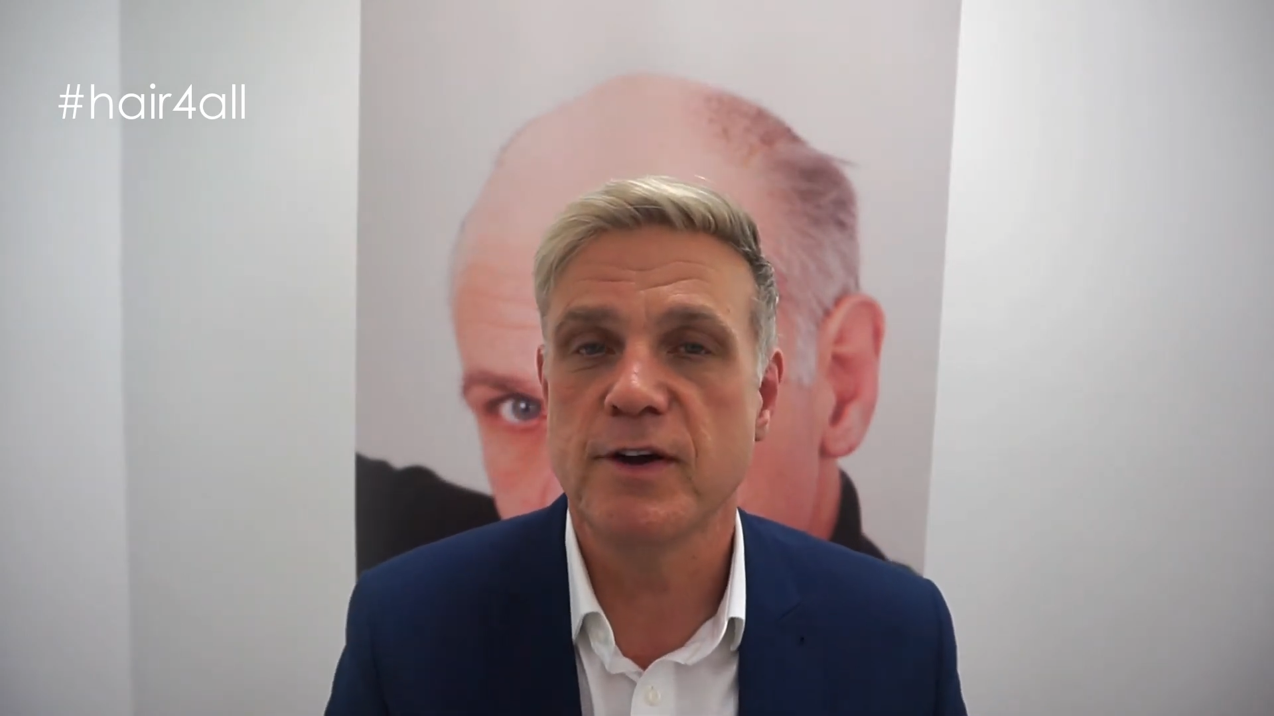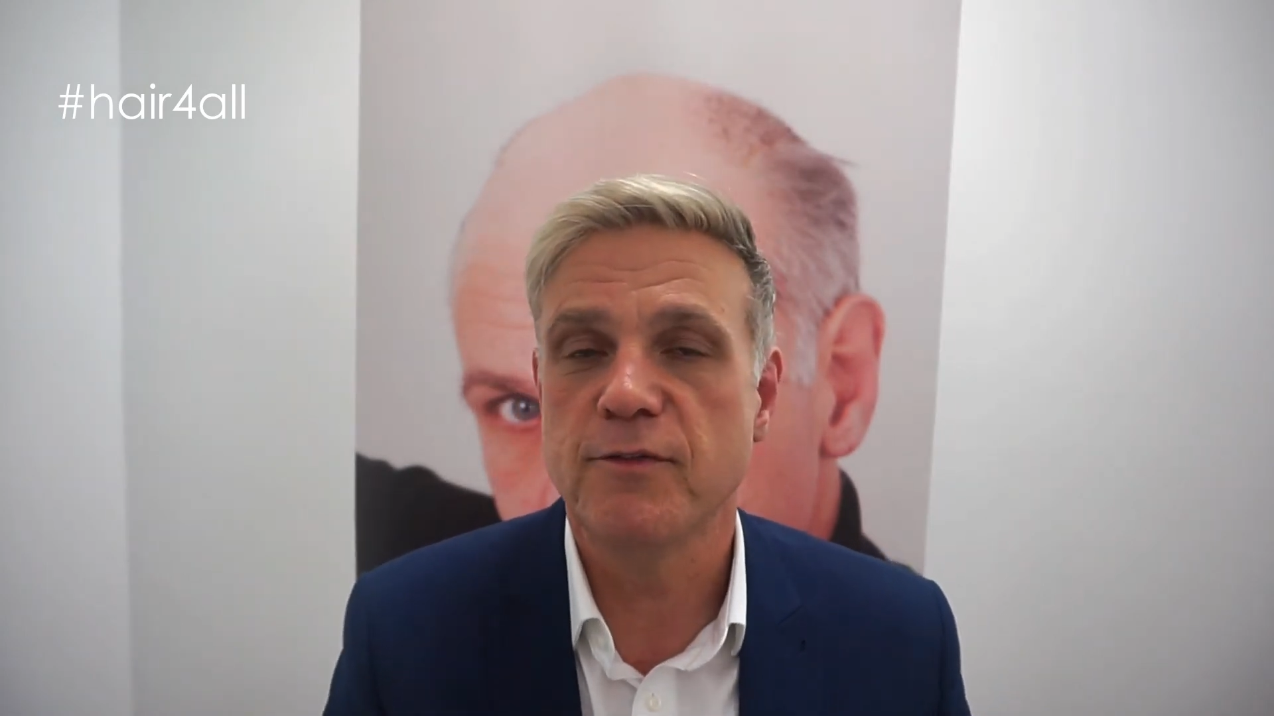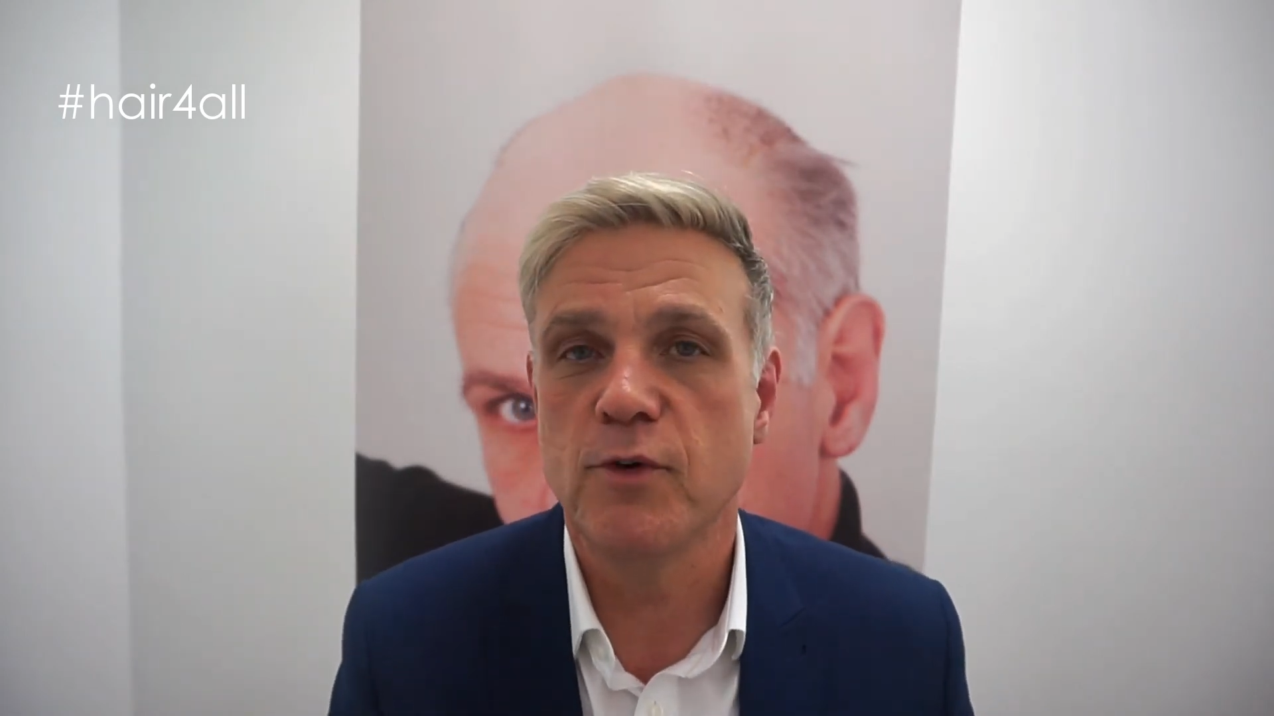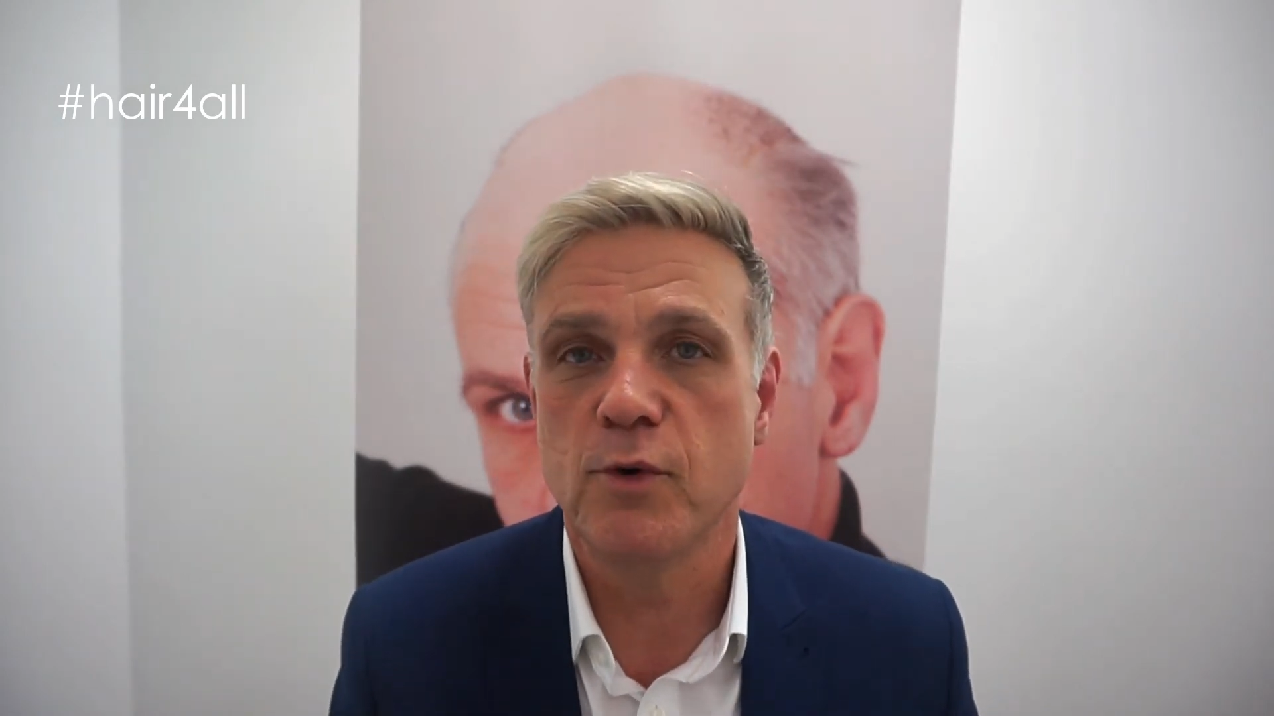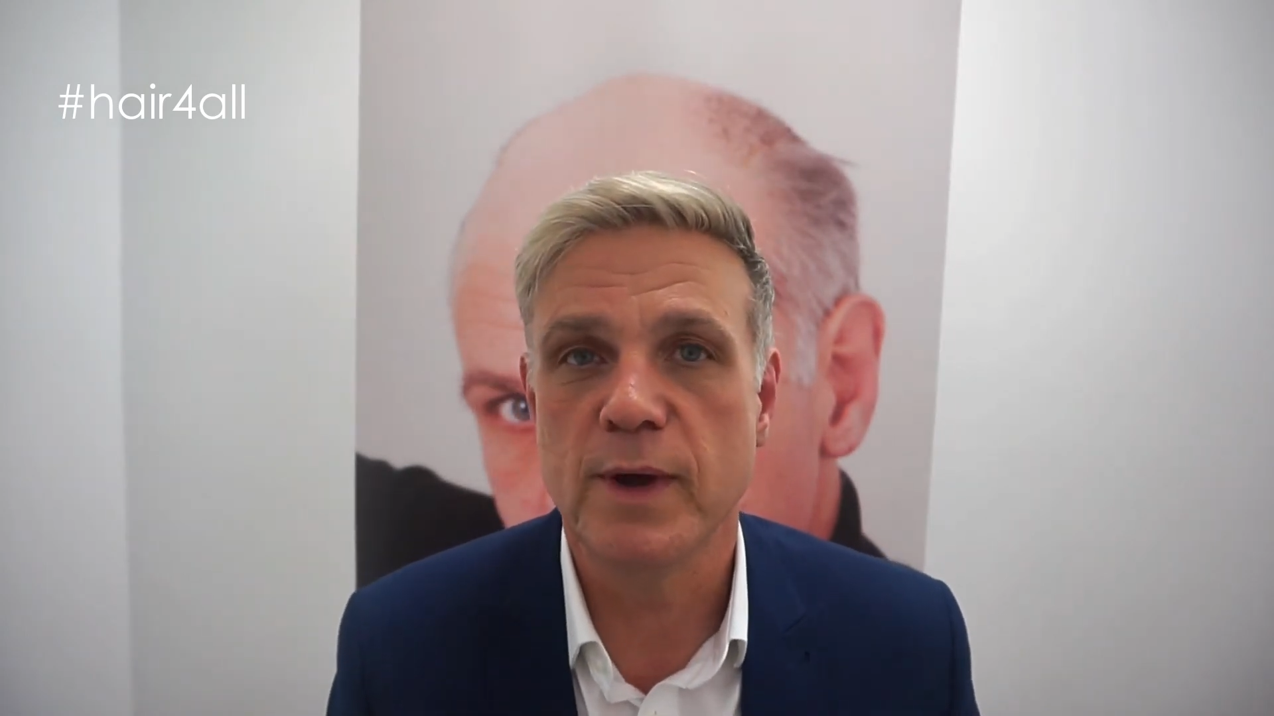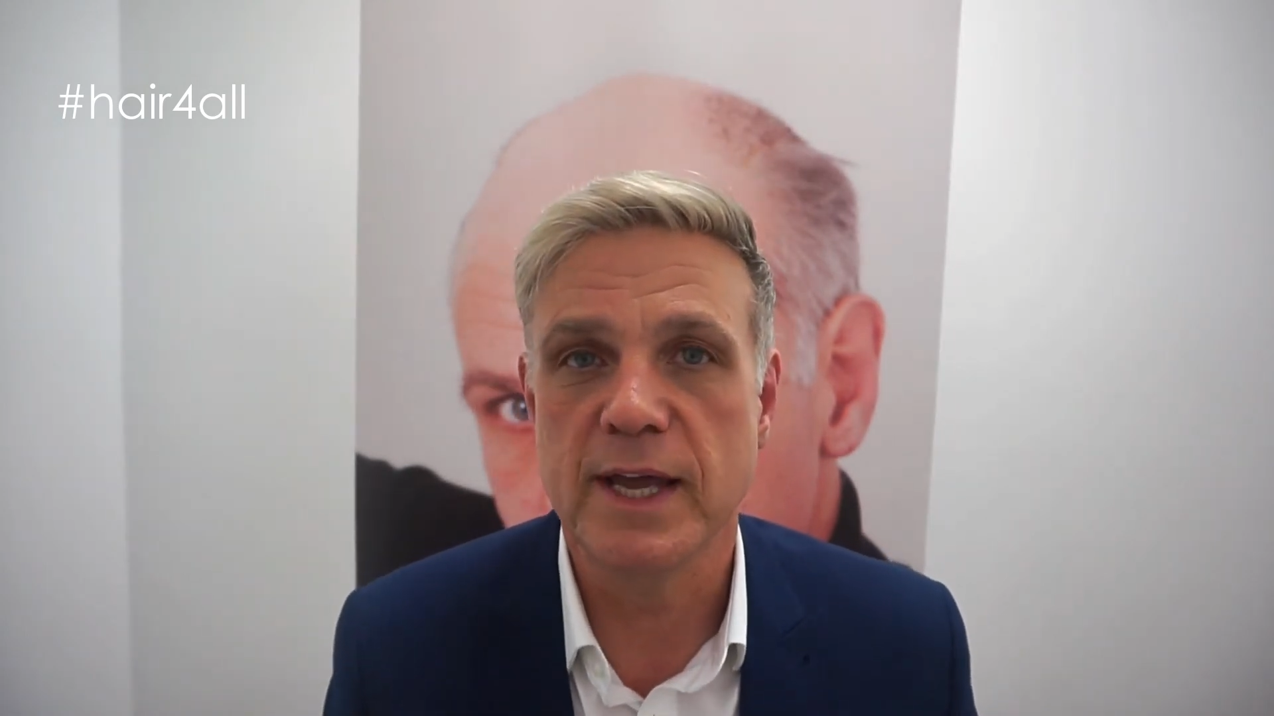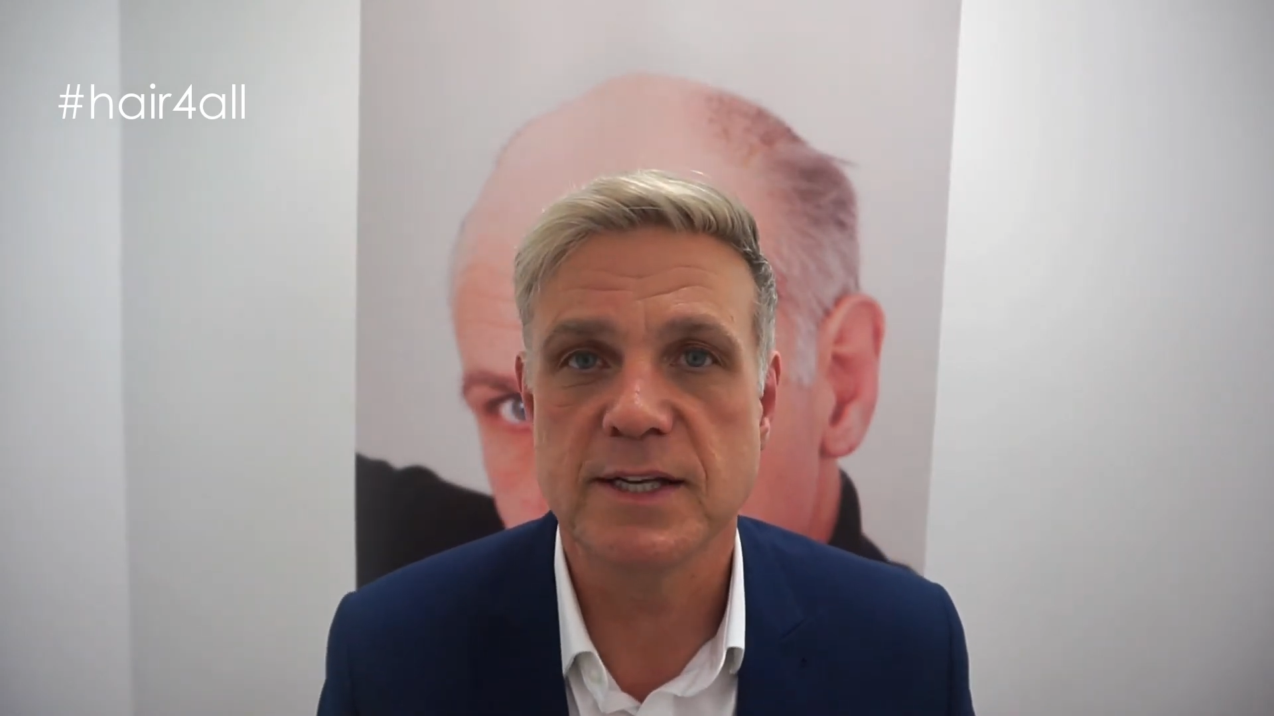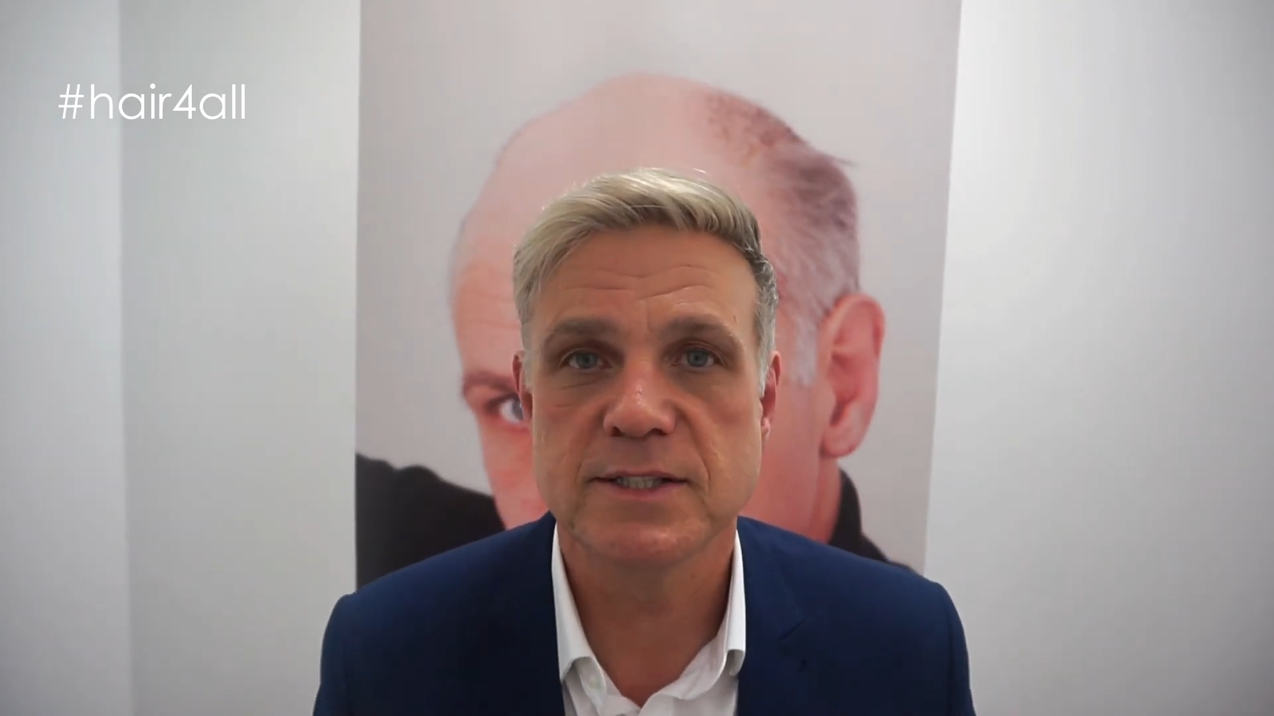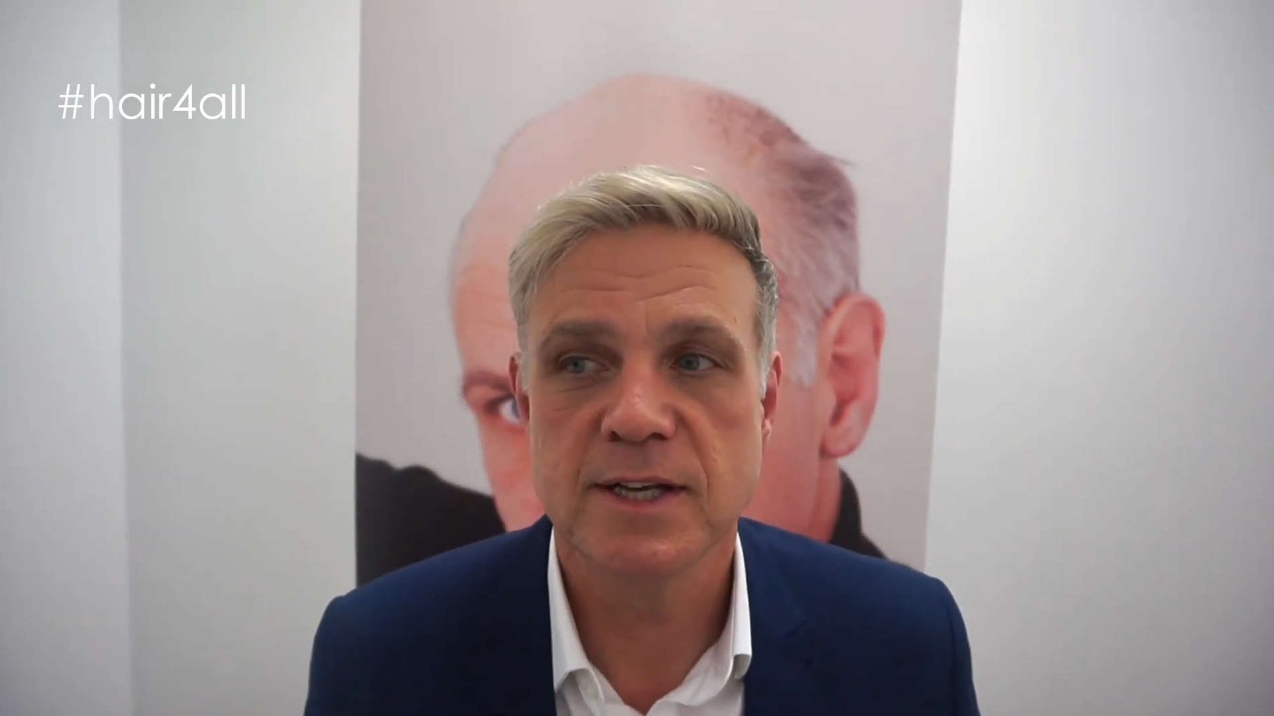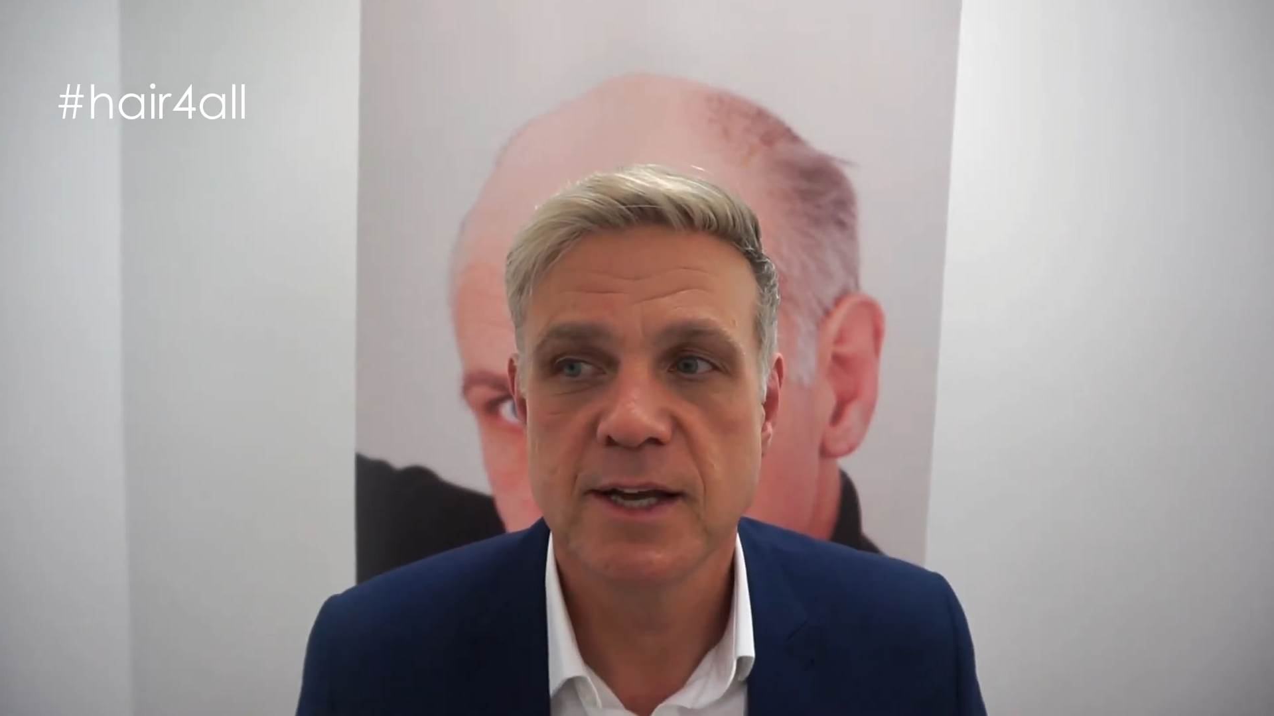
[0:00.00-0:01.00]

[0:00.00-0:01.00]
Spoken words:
4 weeks.